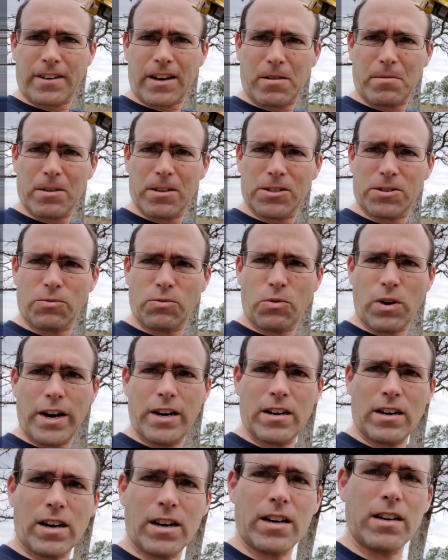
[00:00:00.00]
got a bunch of
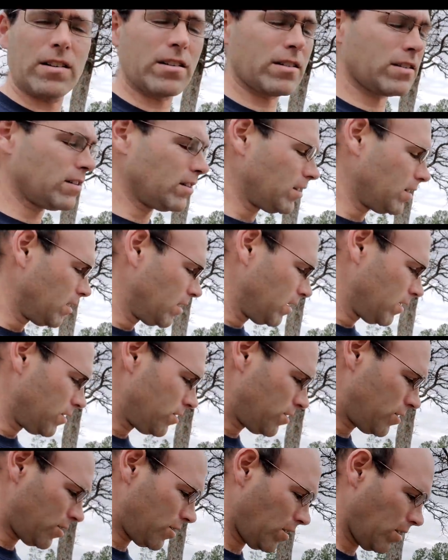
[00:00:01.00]
weight on it.
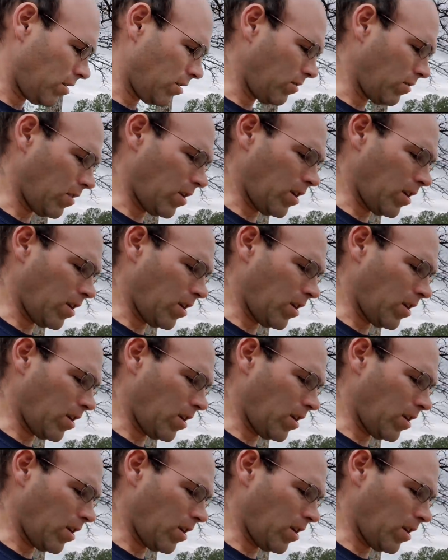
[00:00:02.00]
So